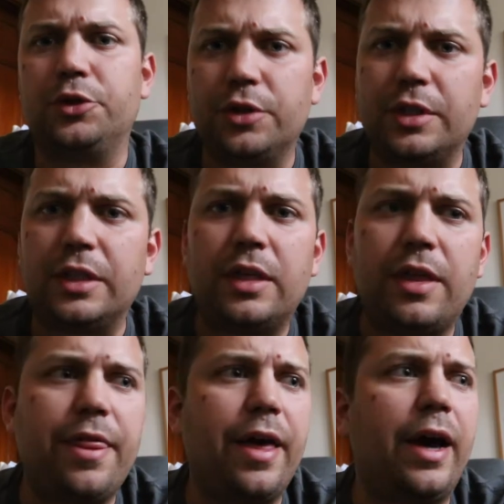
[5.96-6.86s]
journey
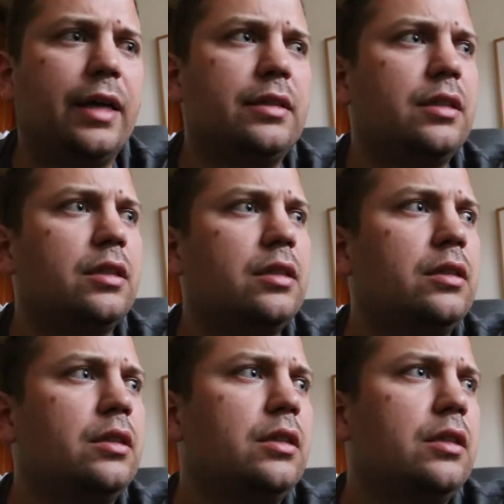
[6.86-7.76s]
that
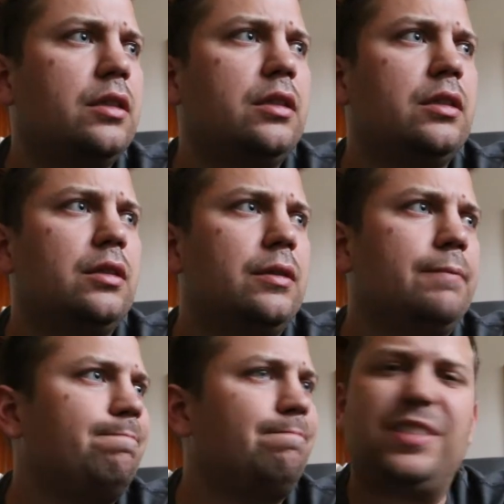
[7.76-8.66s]

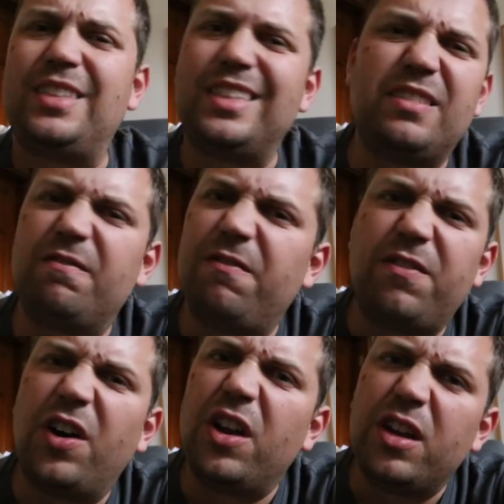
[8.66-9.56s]
just isn't
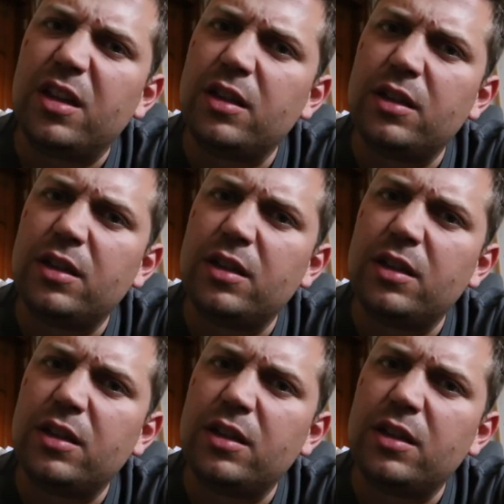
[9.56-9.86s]
fun.